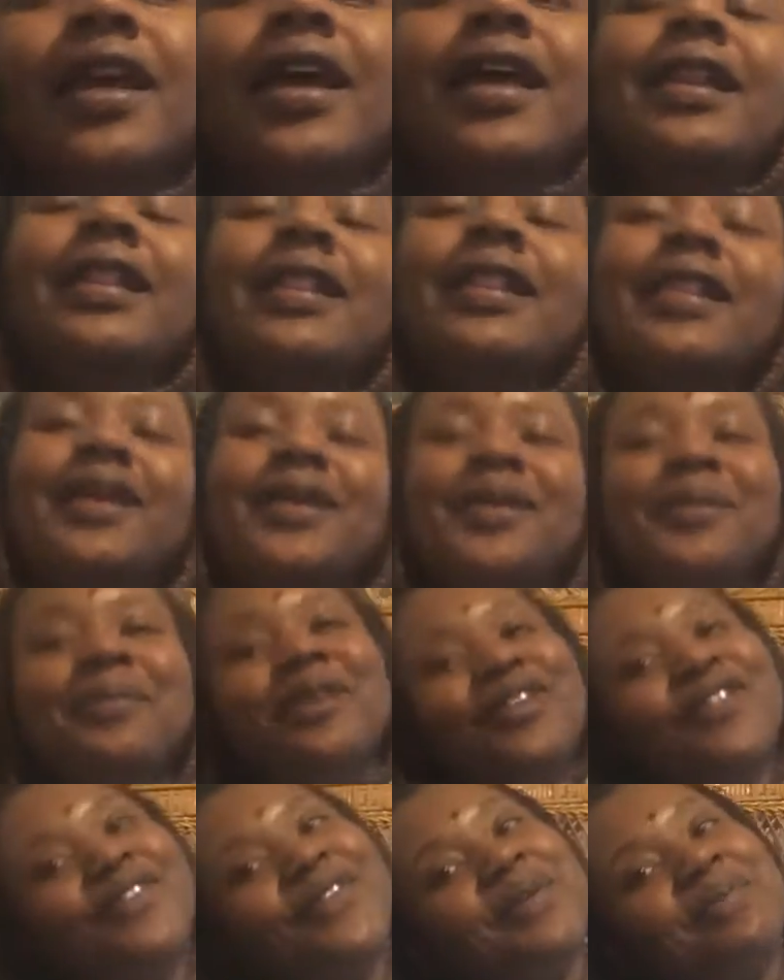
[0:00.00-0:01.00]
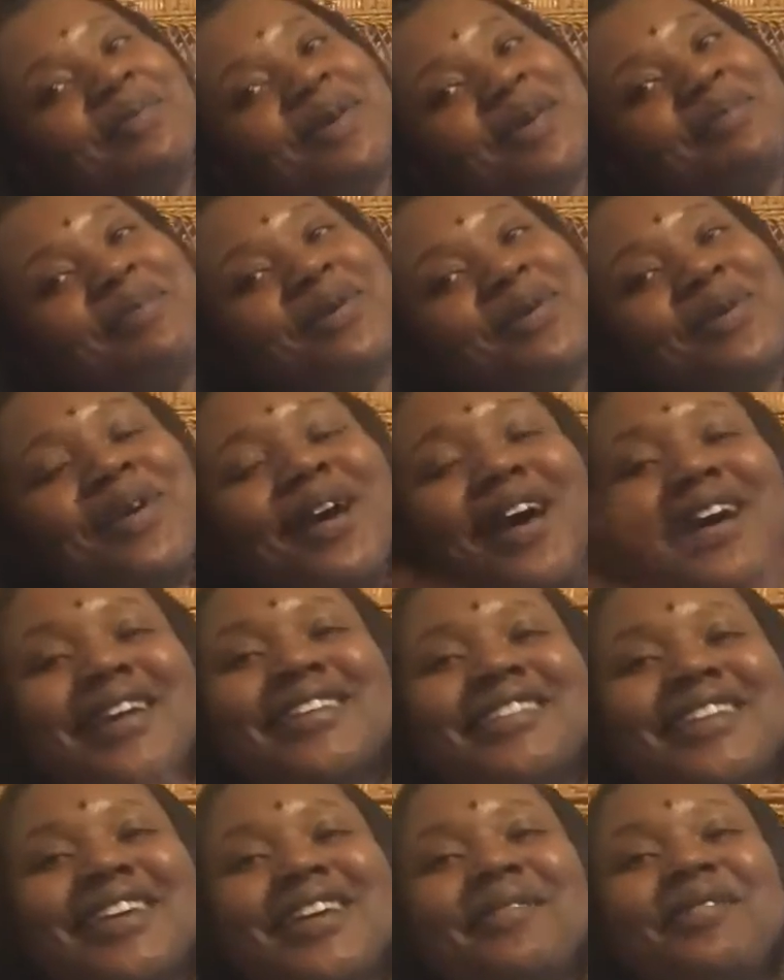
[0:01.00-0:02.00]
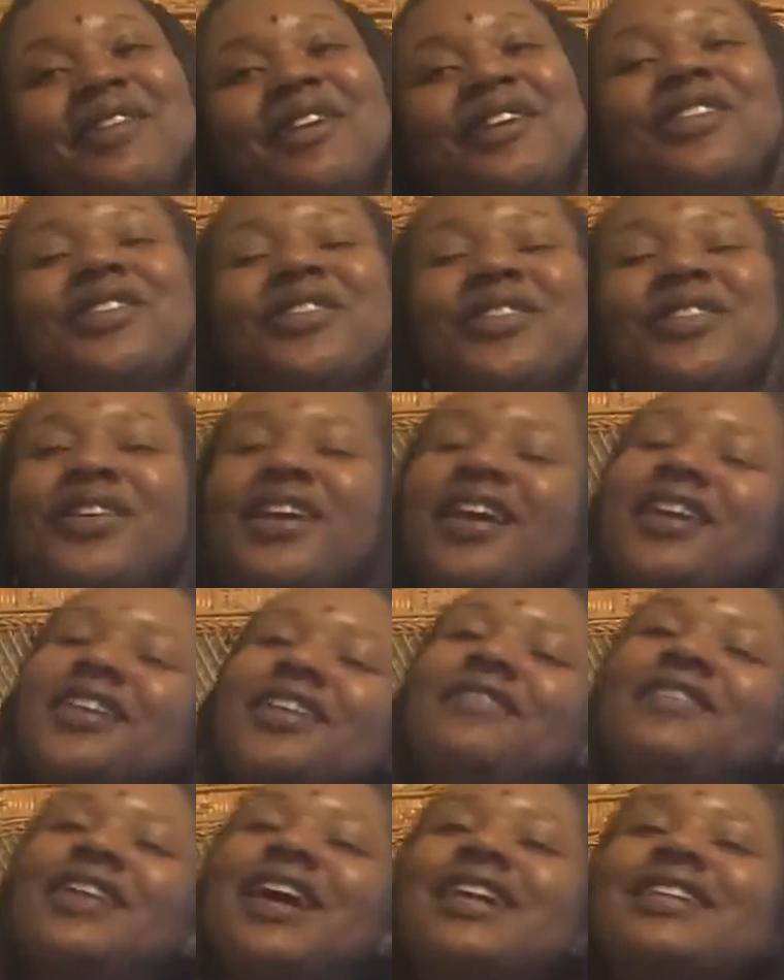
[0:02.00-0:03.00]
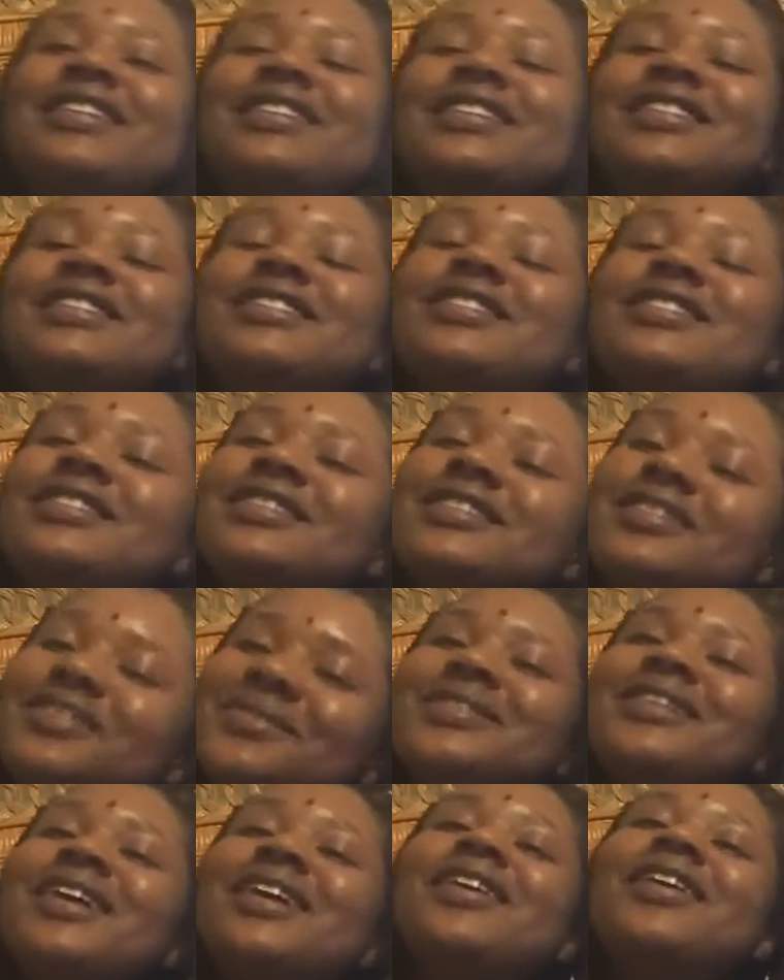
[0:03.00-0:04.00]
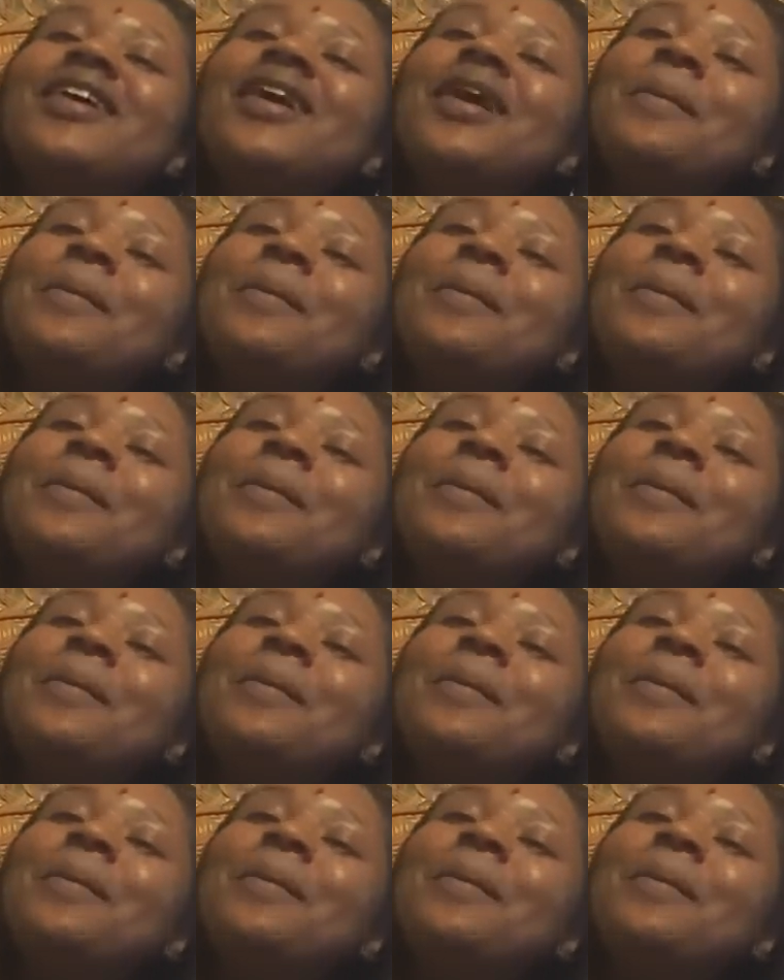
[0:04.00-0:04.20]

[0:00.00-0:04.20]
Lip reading: Hello, beautiful people. Honest Am here, the creator of the Honestly Sis newsletter,